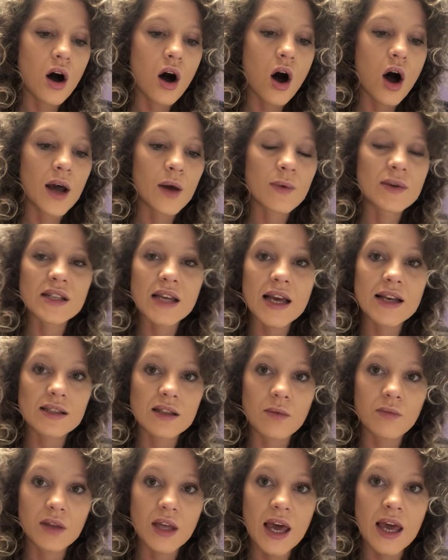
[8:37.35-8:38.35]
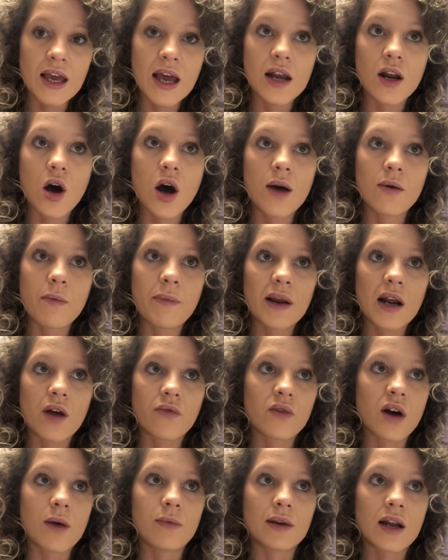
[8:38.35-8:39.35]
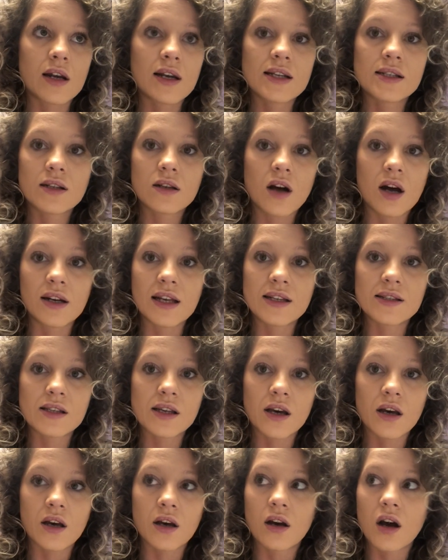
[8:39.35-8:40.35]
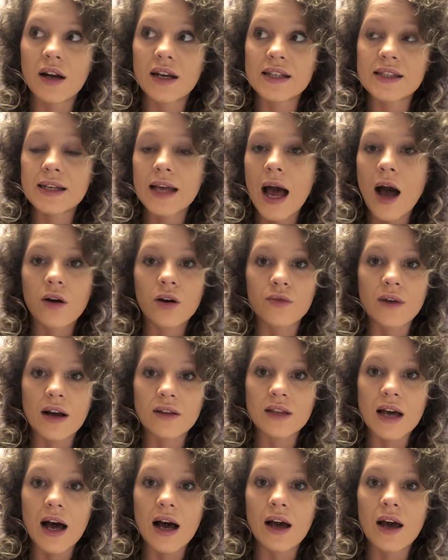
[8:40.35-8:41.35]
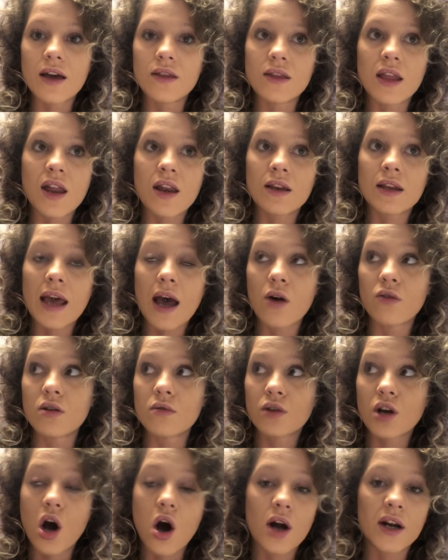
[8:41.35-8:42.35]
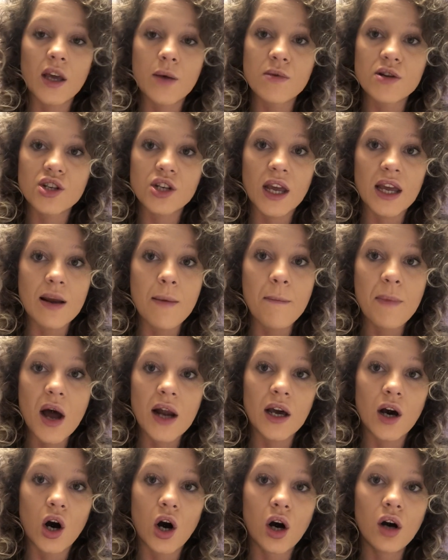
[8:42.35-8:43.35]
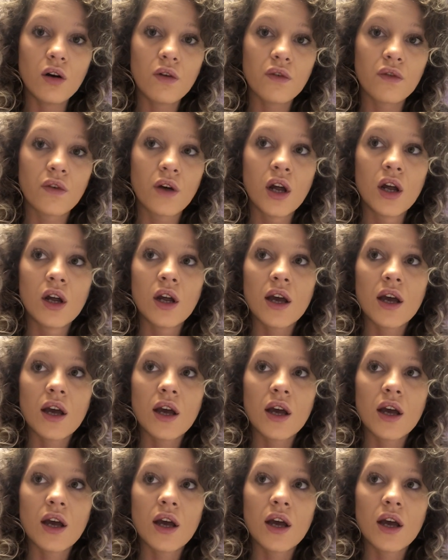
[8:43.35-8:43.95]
I would eat something and I would be like, right, well, I need to counteract that, and then get on a cardio machine and burn it off.